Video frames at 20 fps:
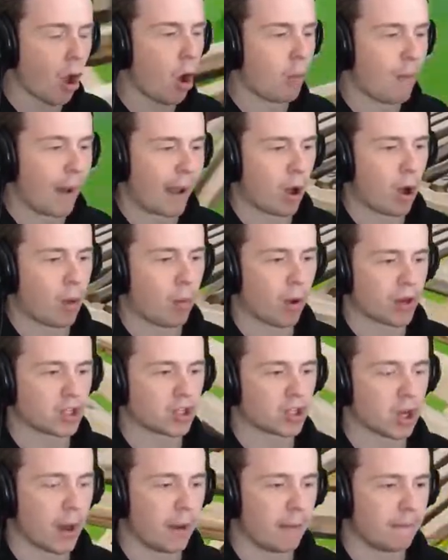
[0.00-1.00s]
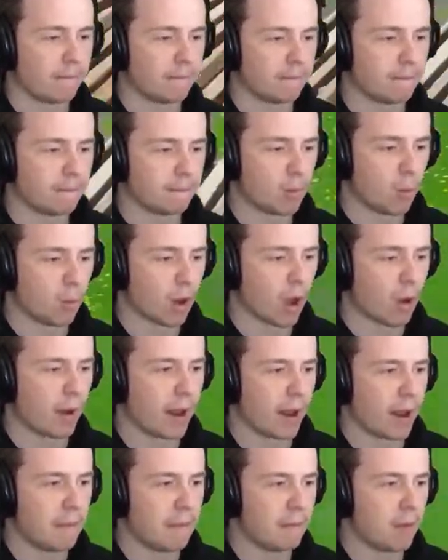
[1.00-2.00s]
Oh my god, what a shot. We're going
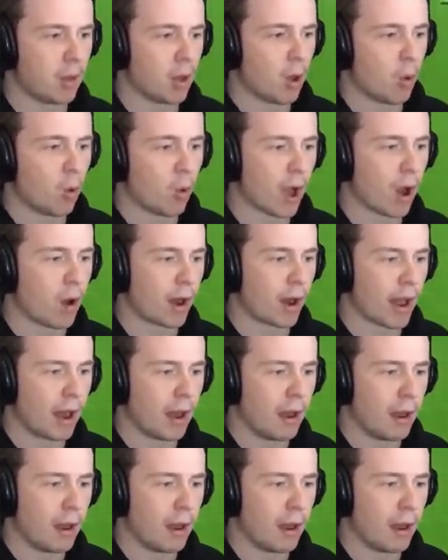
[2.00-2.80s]
in. We're going in.